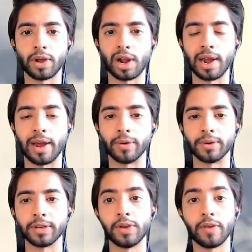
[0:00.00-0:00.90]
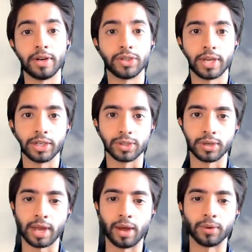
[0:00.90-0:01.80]
the cloud. If you have an
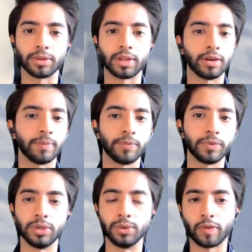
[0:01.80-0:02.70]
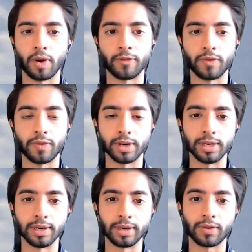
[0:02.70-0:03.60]
education account, then you've got
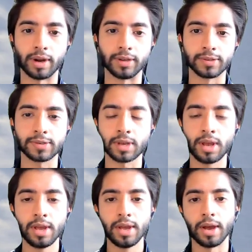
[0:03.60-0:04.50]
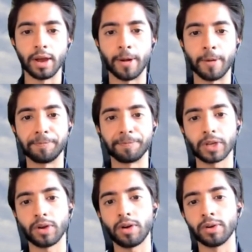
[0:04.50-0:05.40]
free credits.
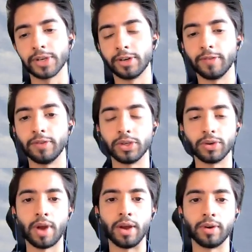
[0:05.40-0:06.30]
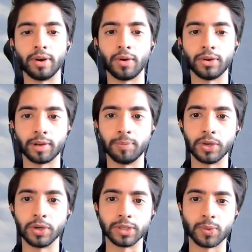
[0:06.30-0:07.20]
Alternatively, you could render it on your
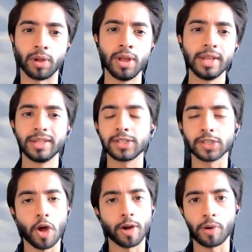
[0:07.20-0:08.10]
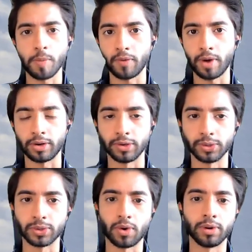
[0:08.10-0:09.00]
computer as well. This is not a proper rendering
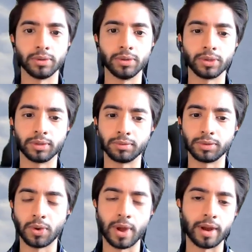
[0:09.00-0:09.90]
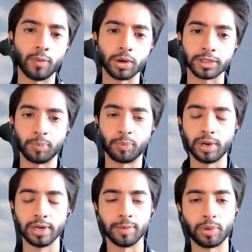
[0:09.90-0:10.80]
tutorial. You can go ahead and watch some
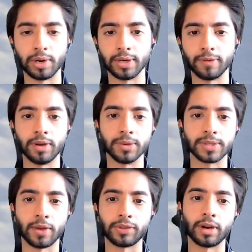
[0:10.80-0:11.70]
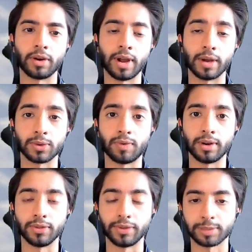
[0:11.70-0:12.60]
brilliant videos out there on how to
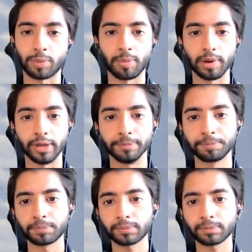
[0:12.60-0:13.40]
render things properly.